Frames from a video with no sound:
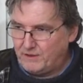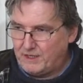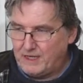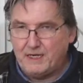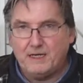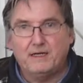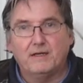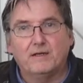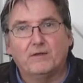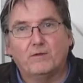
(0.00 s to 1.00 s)
The
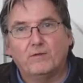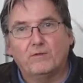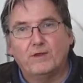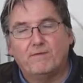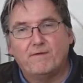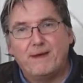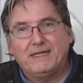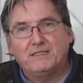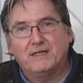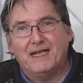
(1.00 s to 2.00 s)
the
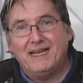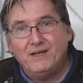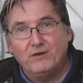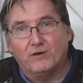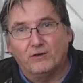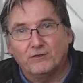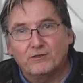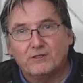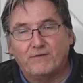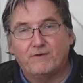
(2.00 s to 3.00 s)
fermenter
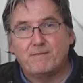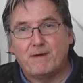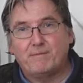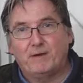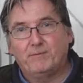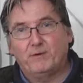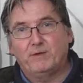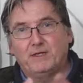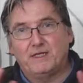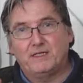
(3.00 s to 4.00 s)
indoors, if you remember I'm
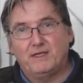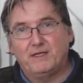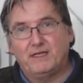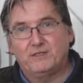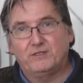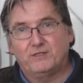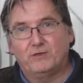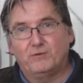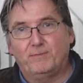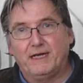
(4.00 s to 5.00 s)
doing this these
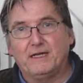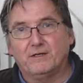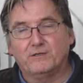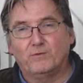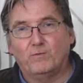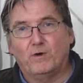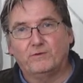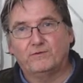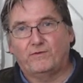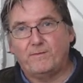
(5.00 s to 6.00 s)
two beers,
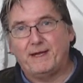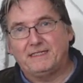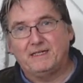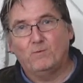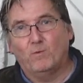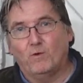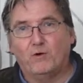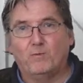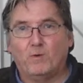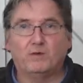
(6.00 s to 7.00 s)
one's fermenting
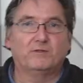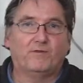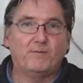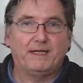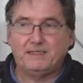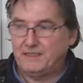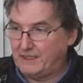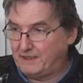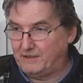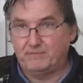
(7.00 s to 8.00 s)
warm, one's
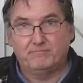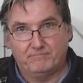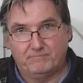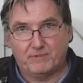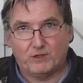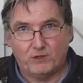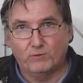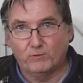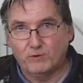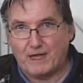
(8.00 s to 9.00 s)
fermenting
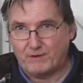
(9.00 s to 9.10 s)
cool